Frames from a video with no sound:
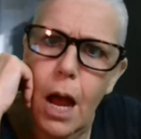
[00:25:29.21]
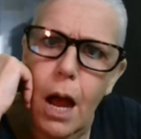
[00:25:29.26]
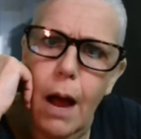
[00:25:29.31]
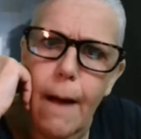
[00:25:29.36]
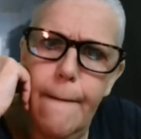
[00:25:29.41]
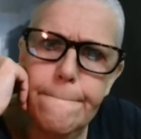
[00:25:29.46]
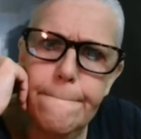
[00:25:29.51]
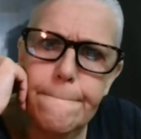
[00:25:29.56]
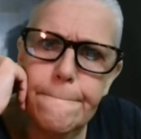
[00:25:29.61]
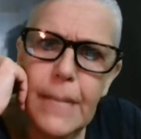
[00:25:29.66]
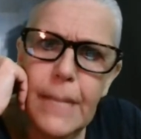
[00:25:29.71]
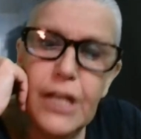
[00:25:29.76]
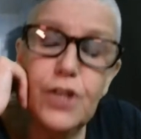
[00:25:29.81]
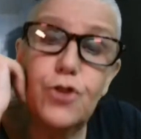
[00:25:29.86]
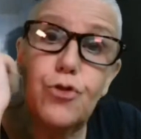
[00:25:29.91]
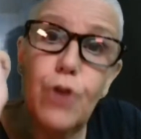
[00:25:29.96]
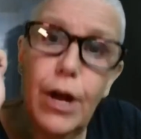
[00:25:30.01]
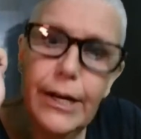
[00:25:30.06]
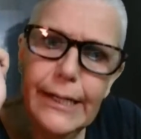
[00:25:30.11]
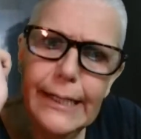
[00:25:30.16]
Um, he
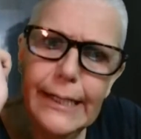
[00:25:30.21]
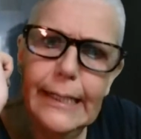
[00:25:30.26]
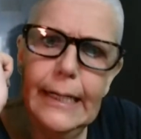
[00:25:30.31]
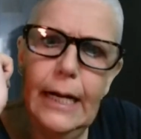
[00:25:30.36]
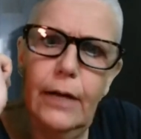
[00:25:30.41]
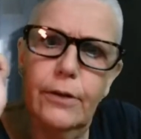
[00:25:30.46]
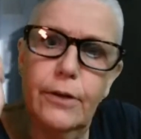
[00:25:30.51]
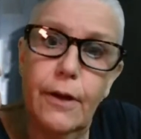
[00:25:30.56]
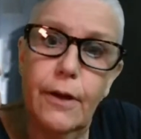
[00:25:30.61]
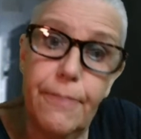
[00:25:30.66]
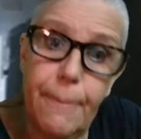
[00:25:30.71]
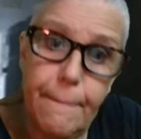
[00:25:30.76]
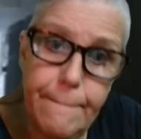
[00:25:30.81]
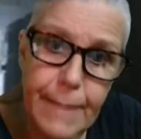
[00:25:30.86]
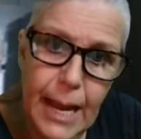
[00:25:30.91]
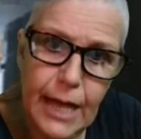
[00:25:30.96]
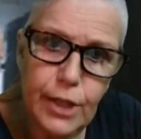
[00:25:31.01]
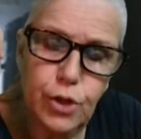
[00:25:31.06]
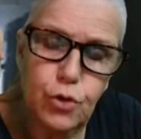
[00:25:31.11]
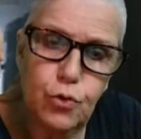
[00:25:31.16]
tried to get out of the
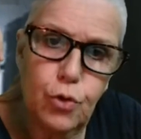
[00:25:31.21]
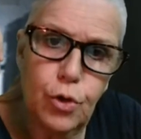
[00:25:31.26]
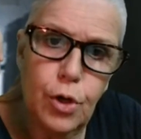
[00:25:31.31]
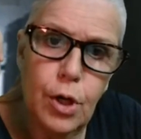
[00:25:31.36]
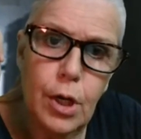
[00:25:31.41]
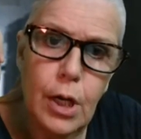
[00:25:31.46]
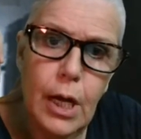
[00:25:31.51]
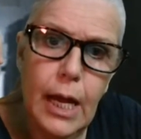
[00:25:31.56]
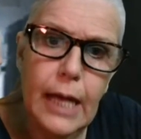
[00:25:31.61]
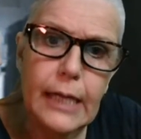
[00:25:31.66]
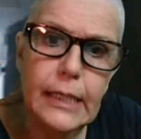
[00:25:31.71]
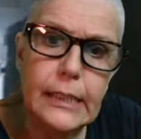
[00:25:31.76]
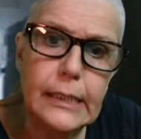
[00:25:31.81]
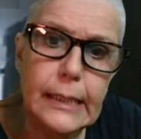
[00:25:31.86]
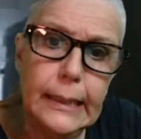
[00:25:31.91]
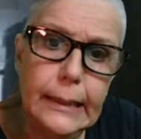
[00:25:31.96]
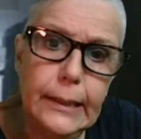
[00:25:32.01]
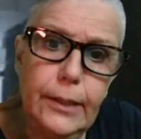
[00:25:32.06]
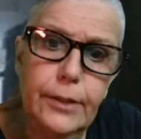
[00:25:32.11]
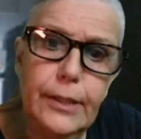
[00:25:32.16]
back door, and it's
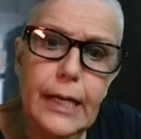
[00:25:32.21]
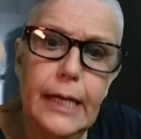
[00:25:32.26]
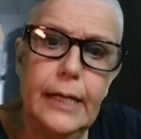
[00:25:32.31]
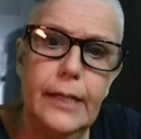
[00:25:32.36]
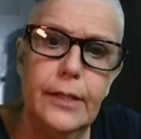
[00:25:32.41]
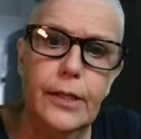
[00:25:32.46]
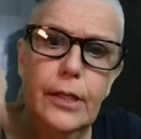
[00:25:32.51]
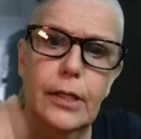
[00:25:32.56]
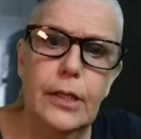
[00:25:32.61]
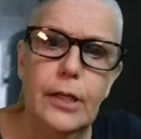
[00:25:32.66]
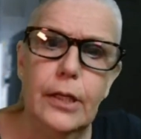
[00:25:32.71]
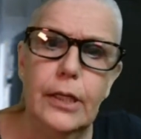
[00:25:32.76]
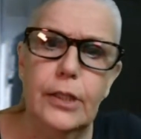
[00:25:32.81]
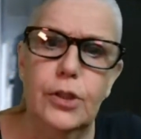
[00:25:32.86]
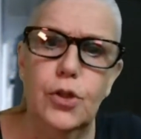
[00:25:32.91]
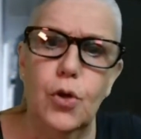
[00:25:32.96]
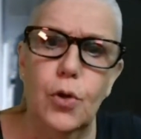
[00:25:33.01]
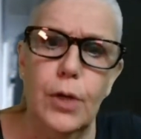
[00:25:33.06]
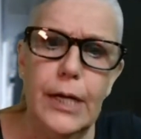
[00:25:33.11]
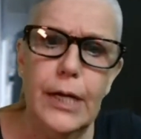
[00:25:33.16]
clear that the
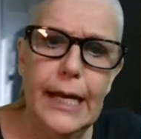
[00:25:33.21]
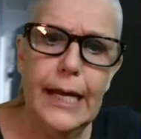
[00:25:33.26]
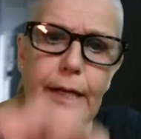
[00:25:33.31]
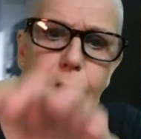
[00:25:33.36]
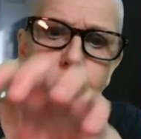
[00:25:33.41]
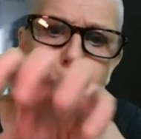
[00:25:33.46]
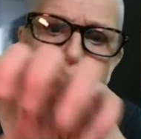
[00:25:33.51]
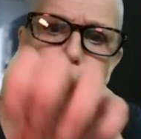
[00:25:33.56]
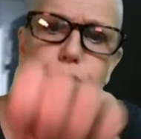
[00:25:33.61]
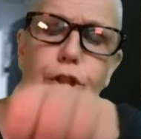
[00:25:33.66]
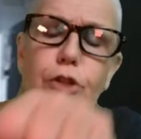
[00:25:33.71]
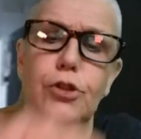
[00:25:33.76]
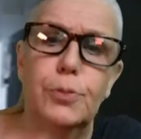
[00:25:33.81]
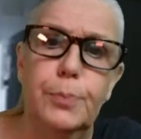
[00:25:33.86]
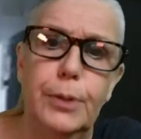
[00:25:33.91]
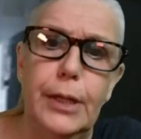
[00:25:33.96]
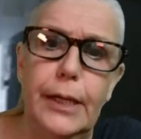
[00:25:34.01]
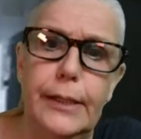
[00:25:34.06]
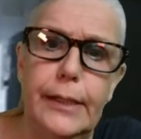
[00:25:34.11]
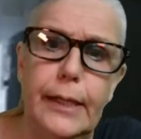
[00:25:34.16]
door handle shows
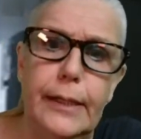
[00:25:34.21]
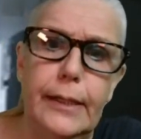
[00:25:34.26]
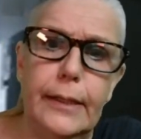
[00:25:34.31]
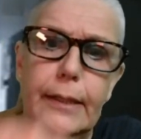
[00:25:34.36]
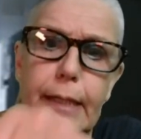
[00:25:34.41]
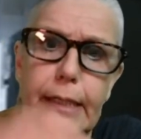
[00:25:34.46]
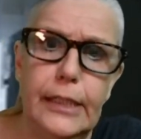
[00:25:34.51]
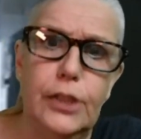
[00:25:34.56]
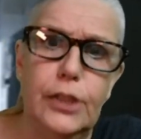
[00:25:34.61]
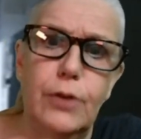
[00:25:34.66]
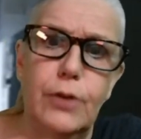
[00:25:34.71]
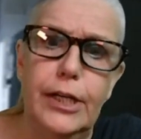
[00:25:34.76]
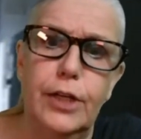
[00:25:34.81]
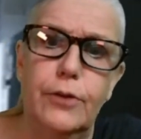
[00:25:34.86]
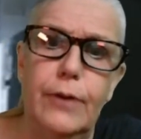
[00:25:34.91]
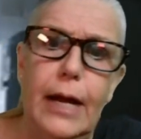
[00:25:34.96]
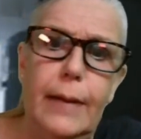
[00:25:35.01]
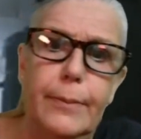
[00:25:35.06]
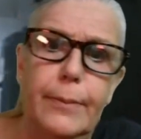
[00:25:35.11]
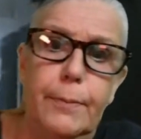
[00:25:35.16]
blood on it, like you try to
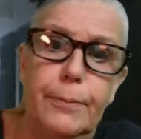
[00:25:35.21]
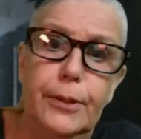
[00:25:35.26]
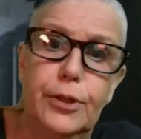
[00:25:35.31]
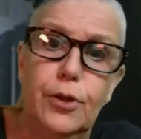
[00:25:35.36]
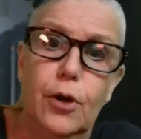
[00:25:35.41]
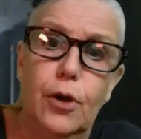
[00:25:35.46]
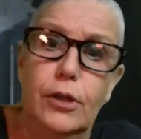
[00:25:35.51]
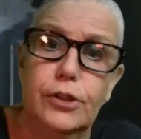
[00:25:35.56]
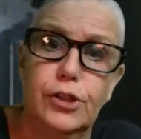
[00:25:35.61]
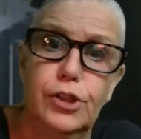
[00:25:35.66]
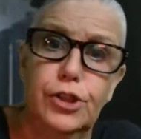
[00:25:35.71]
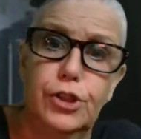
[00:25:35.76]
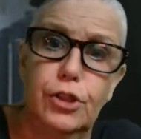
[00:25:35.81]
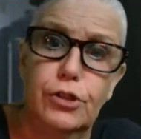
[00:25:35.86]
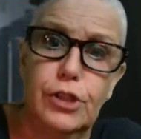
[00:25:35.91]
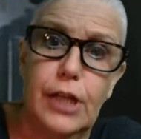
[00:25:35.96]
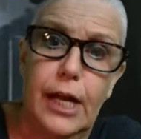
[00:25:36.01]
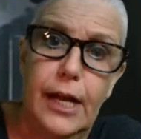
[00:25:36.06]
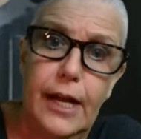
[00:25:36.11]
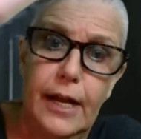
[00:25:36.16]
grab it, but also
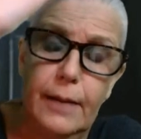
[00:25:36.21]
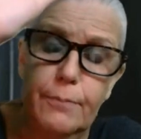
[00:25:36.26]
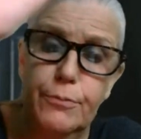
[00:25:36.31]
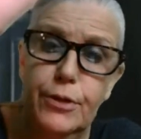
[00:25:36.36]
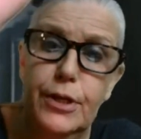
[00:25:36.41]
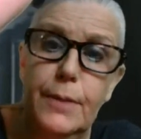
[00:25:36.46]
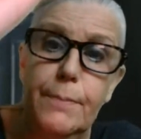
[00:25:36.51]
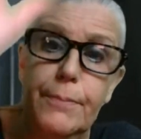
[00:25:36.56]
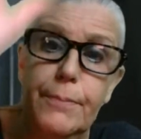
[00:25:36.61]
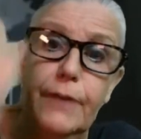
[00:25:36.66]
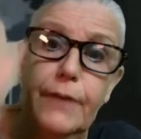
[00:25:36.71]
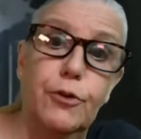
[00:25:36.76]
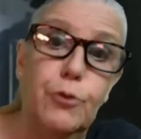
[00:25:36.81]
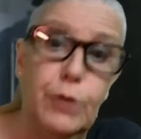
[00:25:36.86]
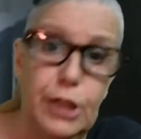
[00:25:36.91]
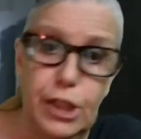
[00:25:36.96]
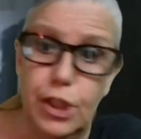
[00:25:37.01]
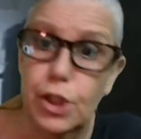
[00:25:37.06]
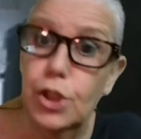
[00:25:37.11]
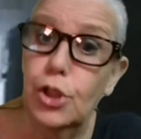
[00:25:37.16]
shows a handprint above it,
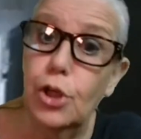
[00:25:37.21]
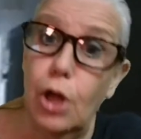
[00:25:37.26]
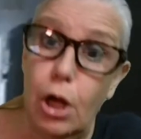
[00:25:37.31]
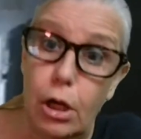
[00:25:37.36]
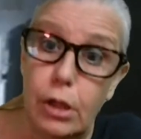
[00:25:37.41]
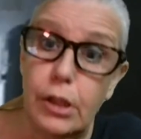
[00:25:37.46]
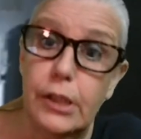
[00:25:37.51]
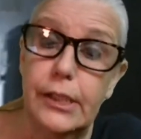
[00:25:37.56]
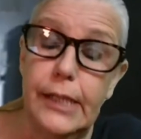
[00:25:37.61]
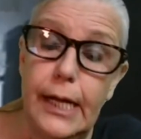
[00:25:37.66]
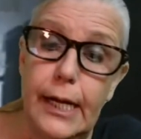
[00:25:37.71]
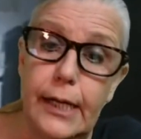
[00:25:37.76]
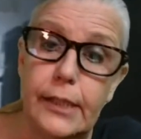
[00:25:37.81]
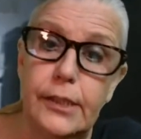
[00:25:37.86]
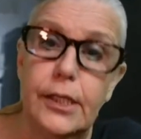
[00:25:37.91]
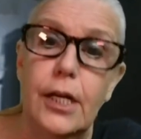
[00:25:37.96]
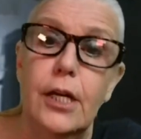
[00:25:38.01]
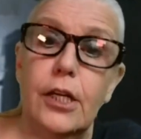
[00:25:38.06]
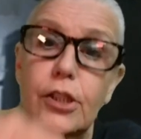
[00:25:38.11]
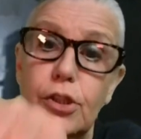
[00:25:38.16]
which is not
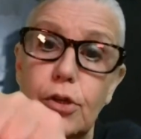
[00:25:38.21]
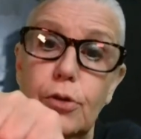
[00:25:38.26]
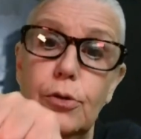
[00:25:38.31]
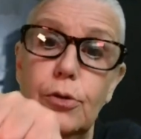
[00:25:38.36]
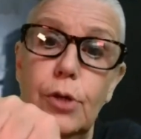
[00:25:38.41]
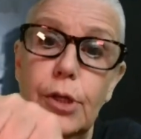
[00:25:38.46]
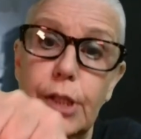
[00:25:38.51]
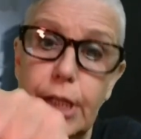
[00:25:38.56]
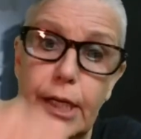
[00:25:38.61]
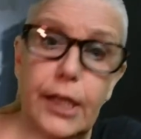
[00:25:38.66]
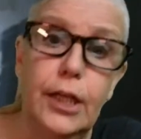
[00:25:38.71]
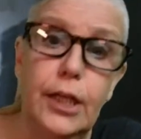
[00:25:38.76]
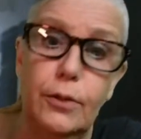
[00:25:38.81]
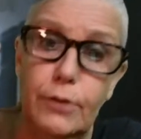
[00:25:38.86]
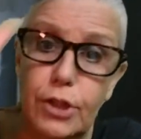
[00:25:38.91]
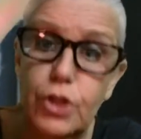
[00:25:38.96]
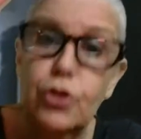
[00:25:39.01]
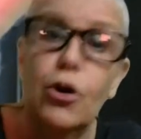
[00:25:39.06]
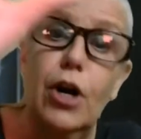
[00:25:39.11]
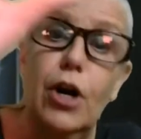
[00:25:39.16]
Zach's. So the killer
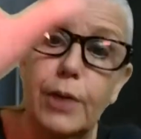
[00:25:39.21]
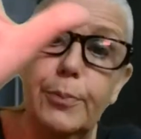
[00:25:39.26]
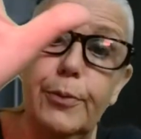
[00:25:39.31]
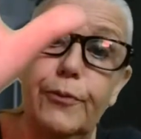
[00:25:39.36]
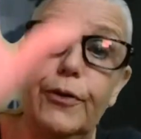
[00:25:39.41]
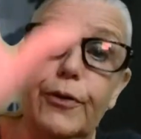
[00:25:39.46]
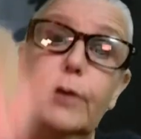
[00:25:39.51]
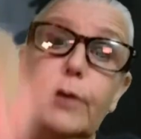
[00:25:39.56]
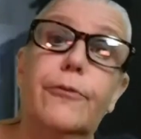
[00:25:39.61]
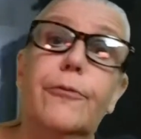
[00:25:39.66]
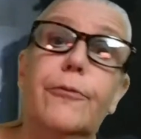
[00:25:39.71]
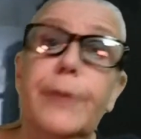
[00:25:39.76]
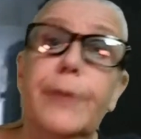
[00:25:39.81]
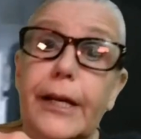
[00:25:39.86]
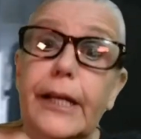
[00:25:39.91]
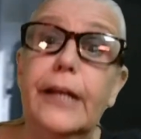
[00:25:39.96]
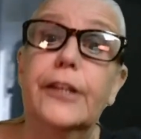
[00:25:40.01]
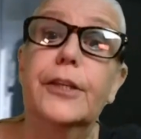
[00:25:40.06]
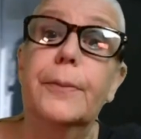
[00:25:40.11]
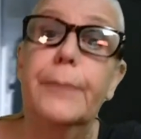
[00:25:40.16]
was trying to prevent him from
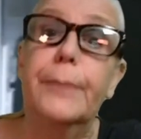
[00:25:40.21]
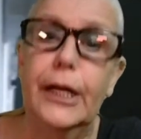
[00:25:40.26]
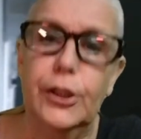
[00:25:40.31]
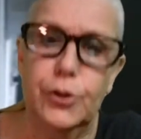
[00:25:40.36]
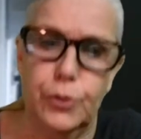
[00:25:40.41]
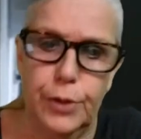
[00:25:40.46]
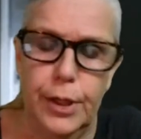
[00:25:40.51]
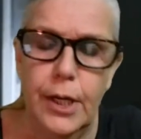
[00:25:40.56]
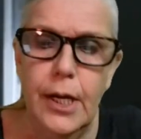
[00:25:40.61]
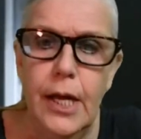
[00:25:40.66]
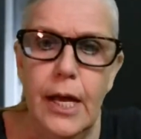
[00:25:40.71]
getting out the back door.